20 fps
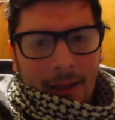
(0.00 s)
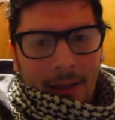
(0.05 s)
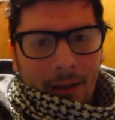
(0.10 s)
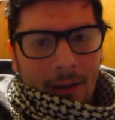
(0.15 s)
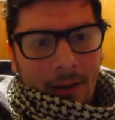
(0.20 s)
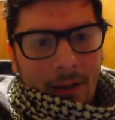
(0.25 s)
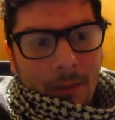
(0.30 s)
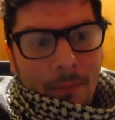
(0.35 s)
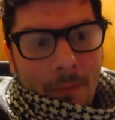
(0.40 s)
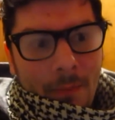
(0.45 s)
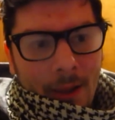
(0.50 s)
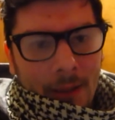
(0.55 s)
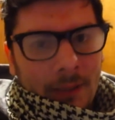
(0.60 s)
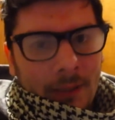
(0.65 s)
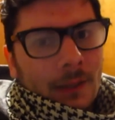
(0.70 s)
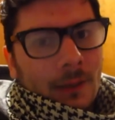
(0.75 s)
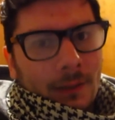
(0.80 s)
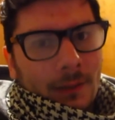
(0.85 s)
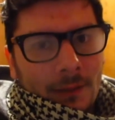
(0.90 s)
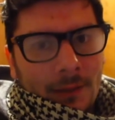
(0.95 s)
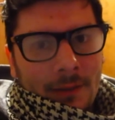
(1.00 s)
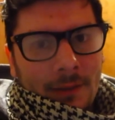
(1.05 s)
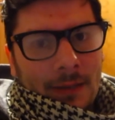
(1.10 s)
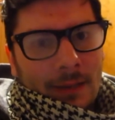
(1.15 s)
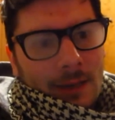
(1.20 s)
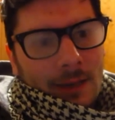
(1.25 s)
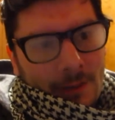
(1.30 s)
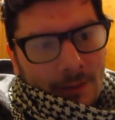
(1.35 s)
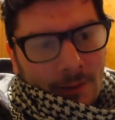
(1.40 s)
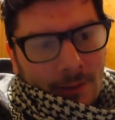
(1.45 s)
Oh my goodness,
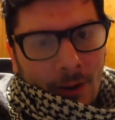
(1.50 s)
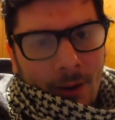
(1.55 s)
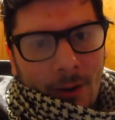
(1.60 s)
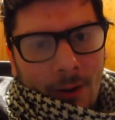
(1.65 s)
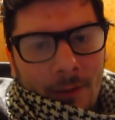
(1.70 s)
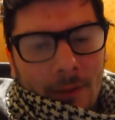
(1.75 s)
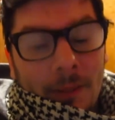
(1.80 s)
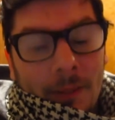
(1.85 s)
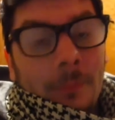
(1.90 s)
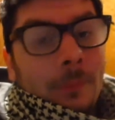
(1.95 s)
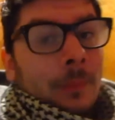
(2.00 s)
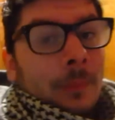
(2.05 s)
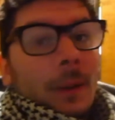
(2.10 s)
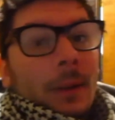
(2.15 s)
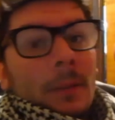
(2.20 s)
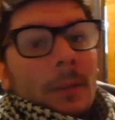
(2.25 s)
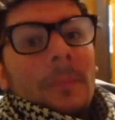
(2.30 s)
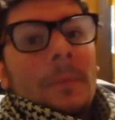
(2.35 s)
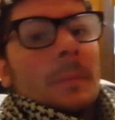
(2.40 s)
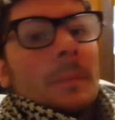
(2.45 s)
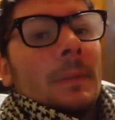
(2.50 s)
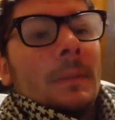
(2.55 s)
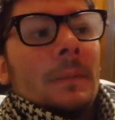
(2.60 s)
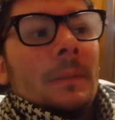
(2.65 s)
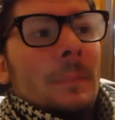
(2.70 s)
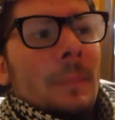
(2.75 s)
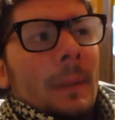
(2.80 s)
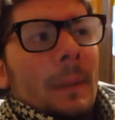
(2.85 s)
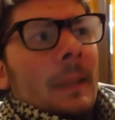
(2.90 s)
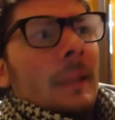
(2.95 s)
it is early, but we went to
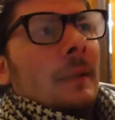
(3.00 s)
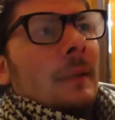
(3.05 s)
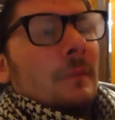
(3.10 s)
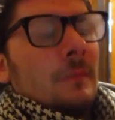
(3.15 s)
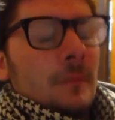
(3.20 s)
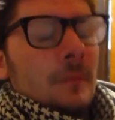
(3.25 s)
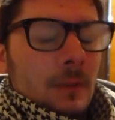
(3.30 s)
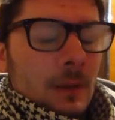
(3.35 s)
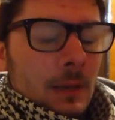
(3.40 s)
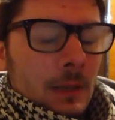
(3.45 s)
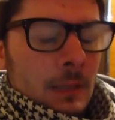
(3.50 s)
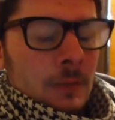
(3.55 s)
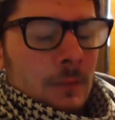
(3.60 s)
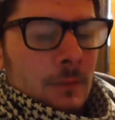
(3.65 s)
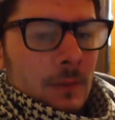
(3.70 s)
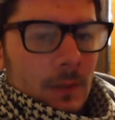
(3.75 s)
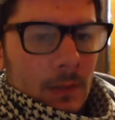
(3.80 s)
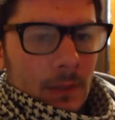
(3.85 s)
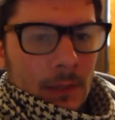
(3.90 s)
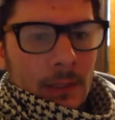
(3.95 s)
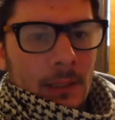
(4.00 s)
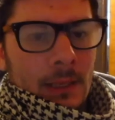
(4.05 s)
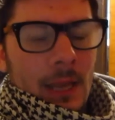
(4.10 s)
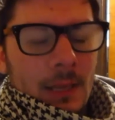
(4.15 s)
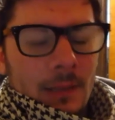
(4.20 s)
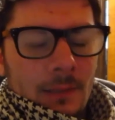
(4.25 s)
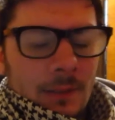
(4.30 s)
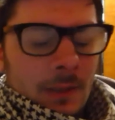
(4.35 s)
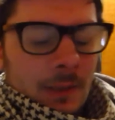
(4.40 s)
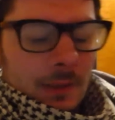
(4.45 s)
bed really, really
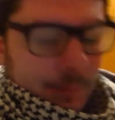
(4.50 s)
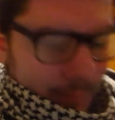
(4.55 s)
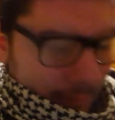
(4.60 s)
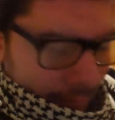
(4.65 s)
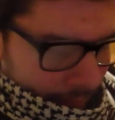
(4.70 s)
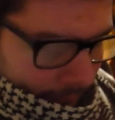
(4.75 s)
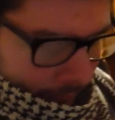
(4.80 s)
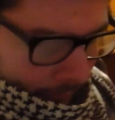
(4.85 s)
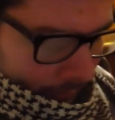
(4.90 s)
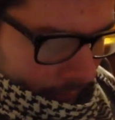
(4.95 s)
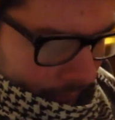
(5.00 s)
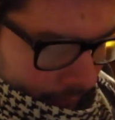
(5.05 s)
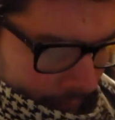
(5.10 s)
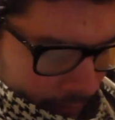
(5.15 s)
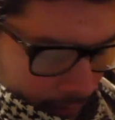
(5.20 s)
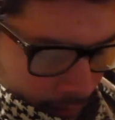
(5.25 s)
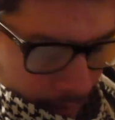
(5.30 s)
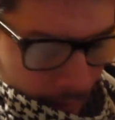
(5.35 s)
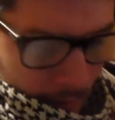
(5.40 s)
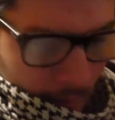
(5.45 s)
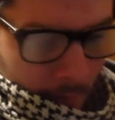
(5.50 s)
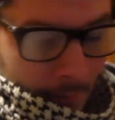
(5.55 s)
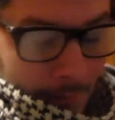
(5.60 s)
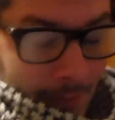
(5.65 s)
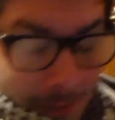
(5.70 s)
nicely on time, so we